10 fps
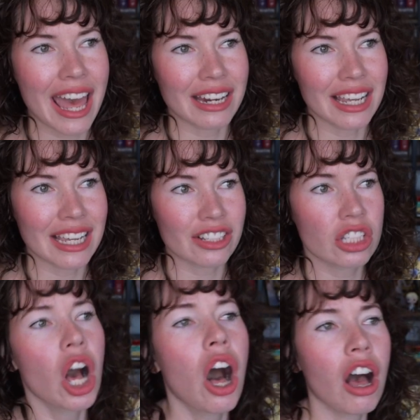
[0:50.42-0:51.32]
and
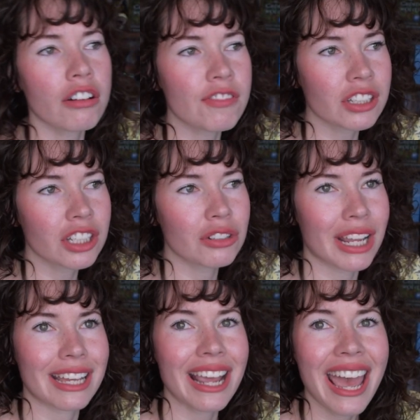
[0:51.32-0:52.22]
it's
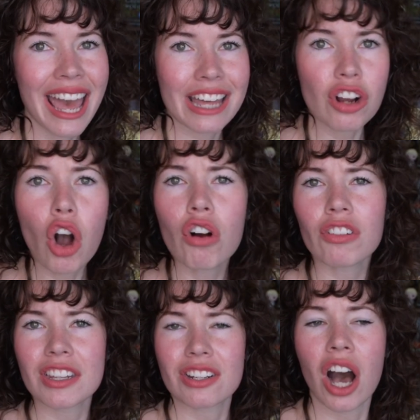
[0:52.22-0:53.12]
convoluted and
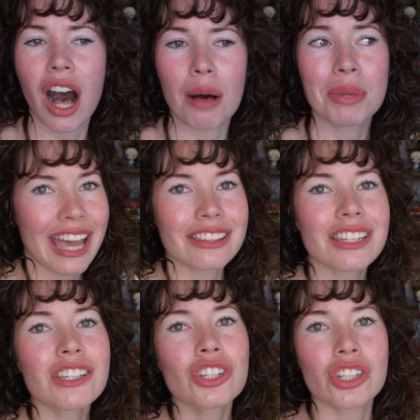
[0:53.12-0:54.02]
over the top. And
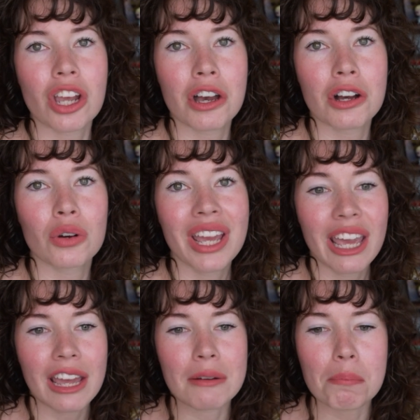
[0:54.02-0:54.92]
this show
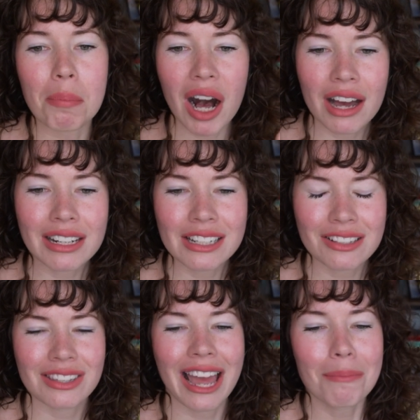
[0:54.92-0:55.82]

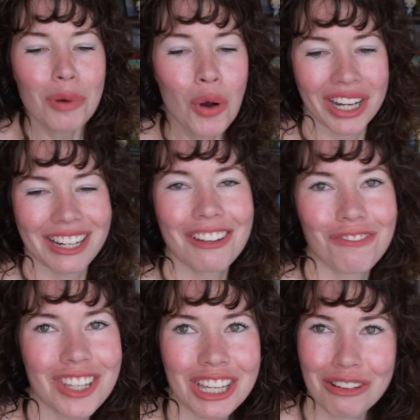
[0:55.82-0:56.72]
embodies that point
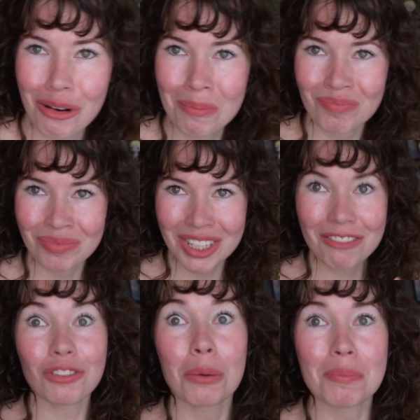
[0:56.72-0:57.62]
of view,
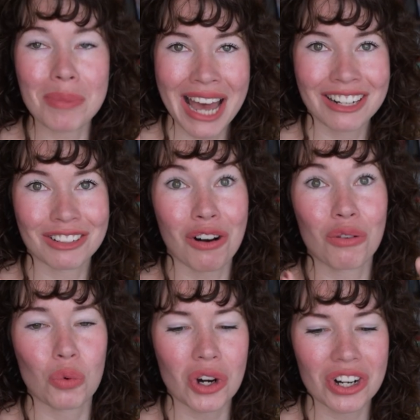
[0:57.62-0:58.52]
for better
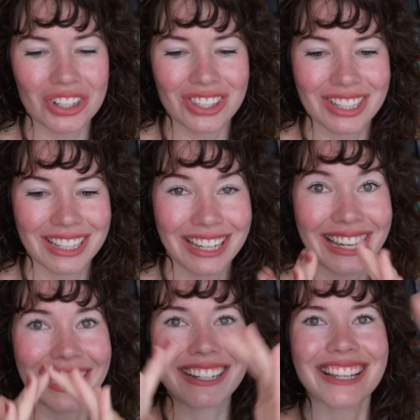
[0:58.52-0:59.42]
or worse,
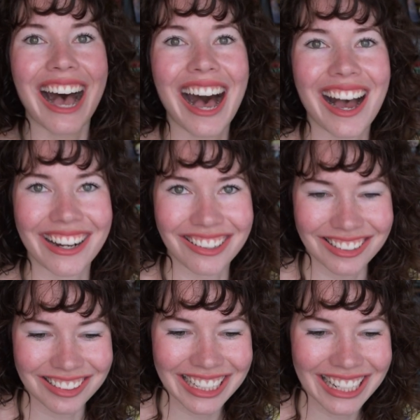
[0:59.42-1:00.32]

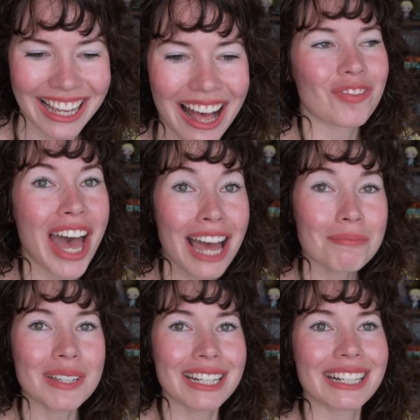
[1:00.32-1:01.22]
entirely.
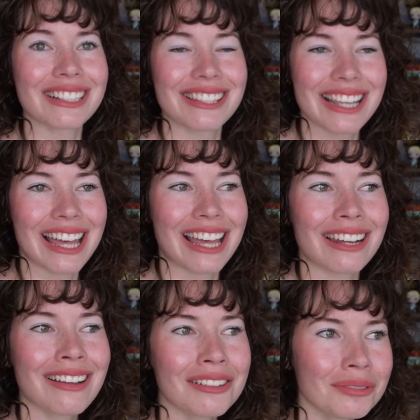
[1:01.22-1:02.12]
That being
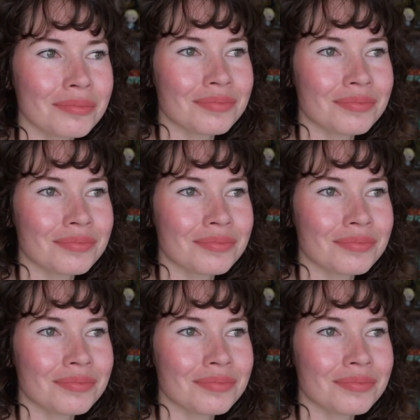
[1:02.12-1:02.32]
said,